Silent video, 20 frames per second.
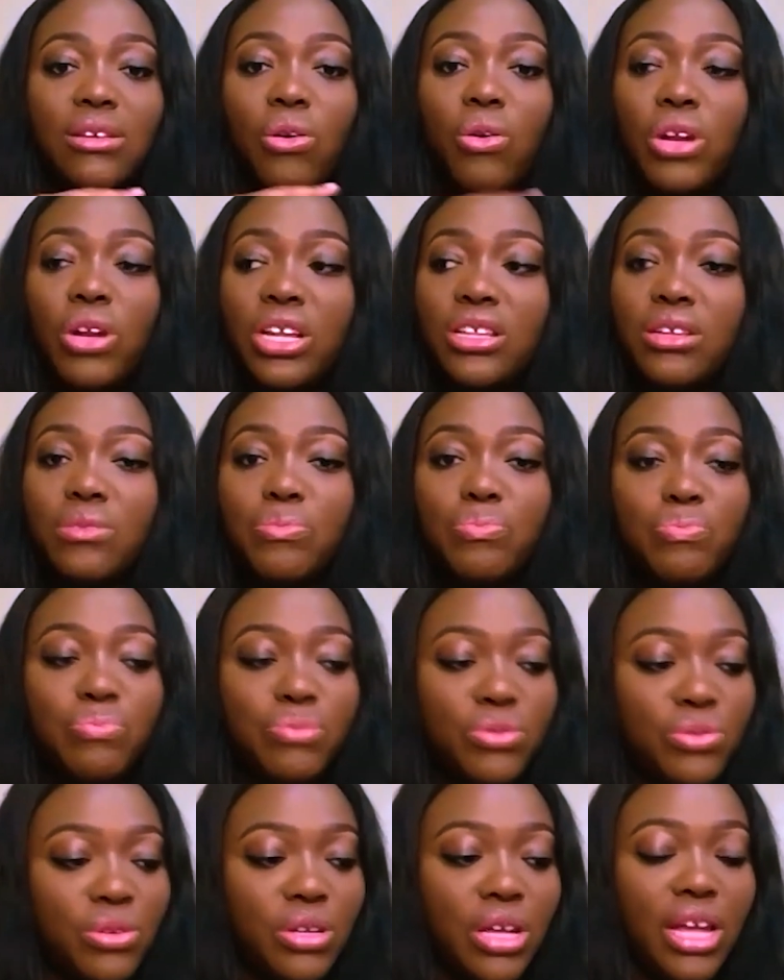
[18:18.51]
only the
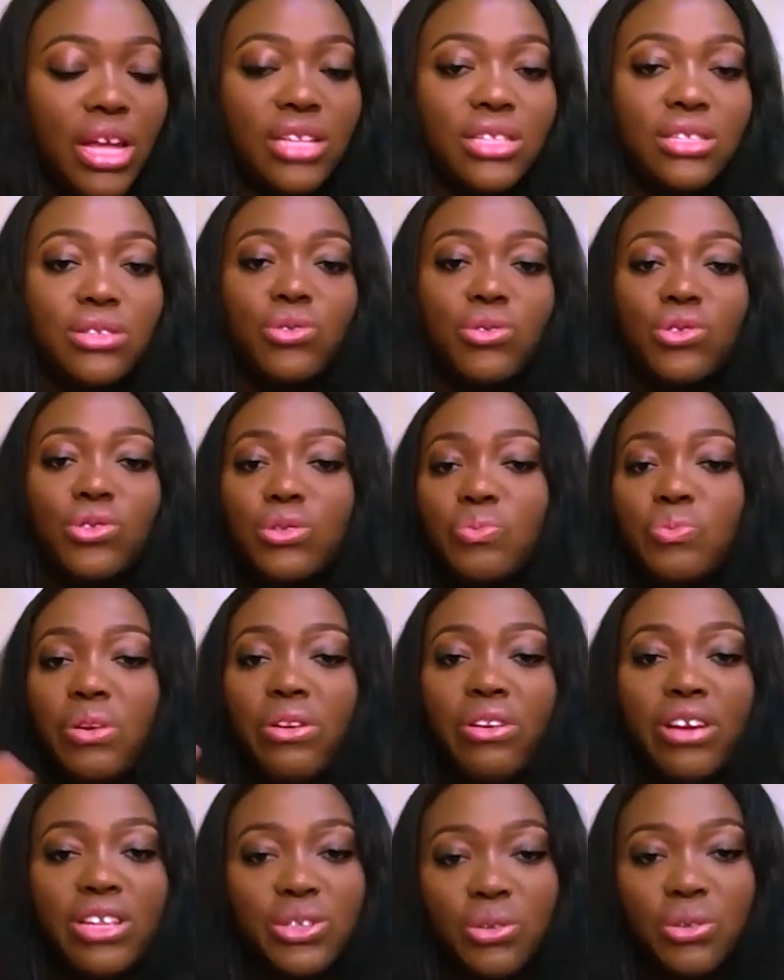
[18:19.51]
students whose
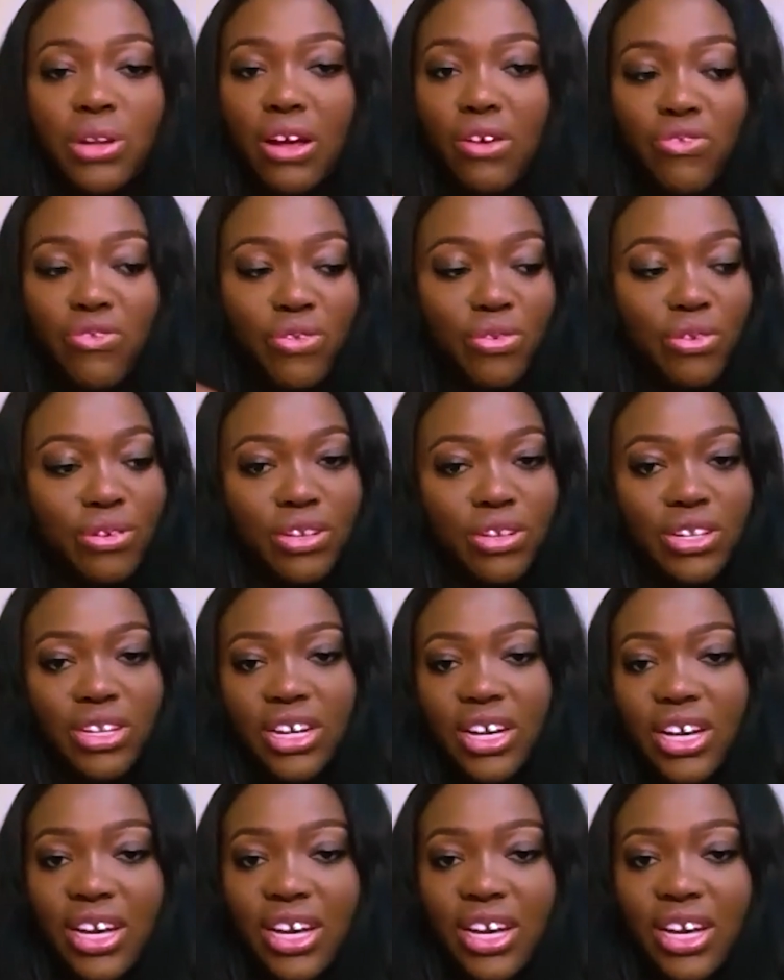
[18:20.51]
parents could afford